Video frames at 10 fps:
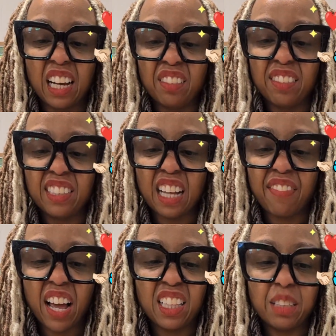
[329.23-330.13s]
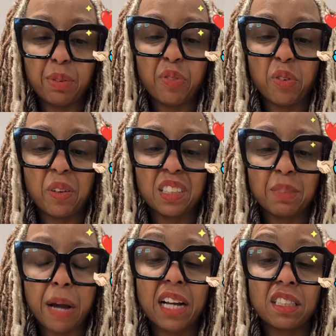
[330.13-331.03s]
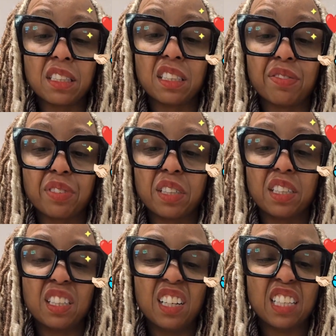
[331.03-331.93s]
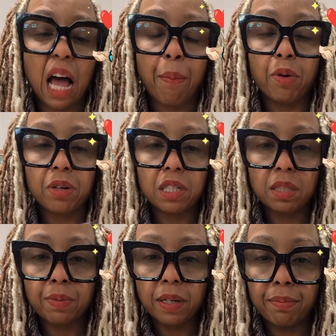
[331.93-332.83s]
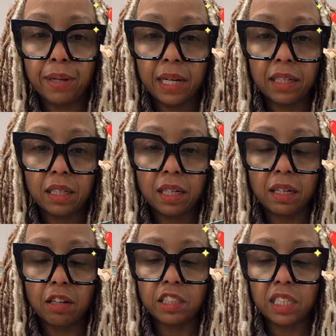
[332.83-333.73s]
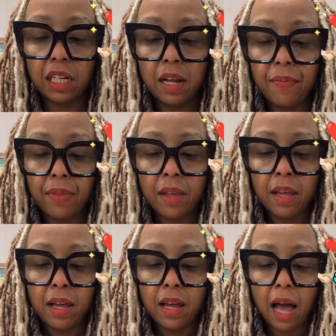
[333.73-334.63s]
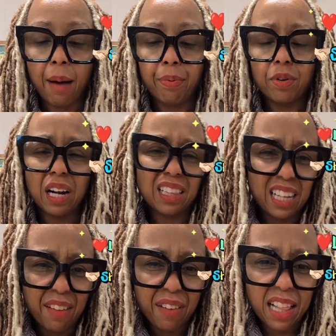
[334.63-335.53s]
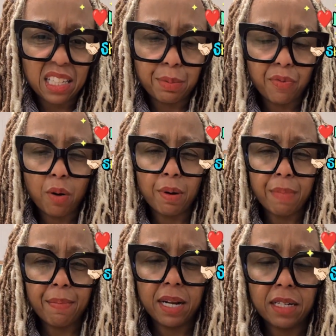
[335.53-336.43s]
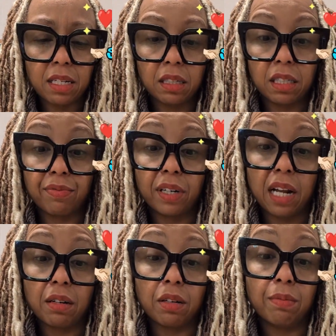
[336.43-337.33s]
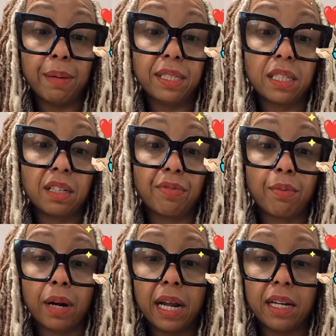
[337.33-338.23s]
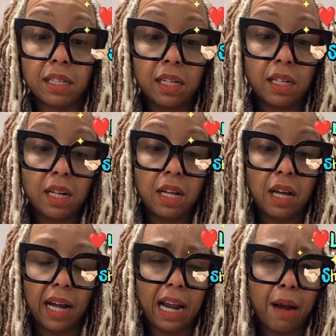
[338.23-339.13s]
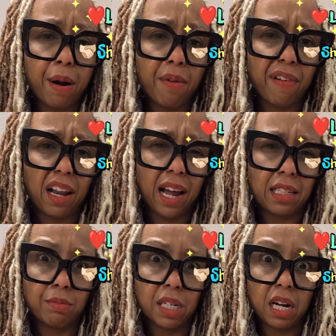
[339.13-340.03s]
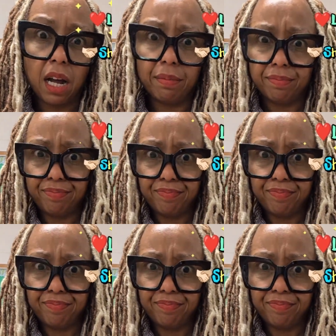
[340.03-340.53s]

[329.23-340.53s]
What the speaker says: I don't know if these, I've had these before. This package looks different. It's apple crisp, baked crunchy apple. I think I've had these before, but maybe it just looks different. I don't know, maybe it's a different brand. I can't remember if I liked them or not.